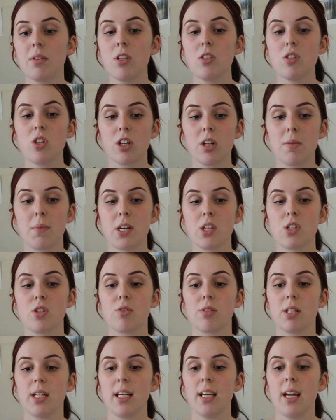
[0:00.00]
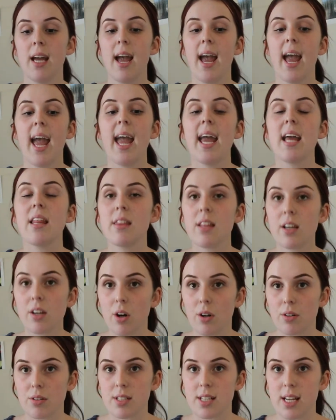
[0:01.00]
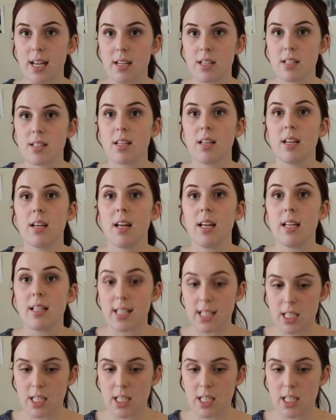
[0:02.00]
the documentary and the content is